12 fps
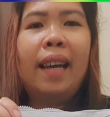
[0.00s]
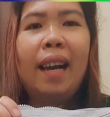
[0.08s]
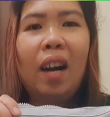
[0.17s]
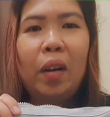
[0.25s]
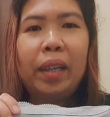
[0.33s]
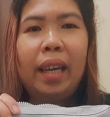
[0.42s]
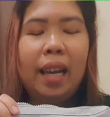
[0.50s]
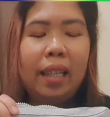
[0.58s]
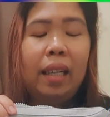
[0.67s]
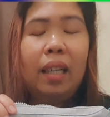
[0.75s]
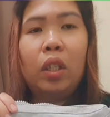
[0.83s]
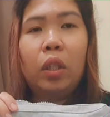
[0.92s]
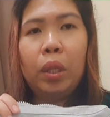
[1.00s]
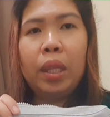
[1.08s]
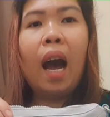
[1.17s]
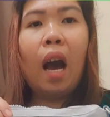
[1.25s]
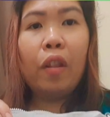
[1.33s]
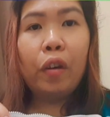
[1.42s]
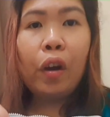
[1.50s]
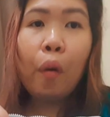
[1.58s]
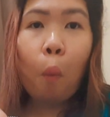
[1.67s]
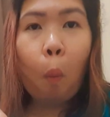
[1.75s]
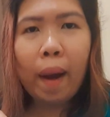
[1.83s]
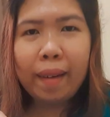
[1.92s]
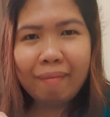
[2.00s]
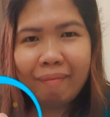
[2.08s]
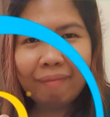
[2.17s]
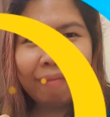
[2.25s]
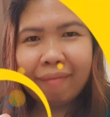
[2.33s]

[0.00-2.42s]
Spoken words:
Okay, and then let's do the other one.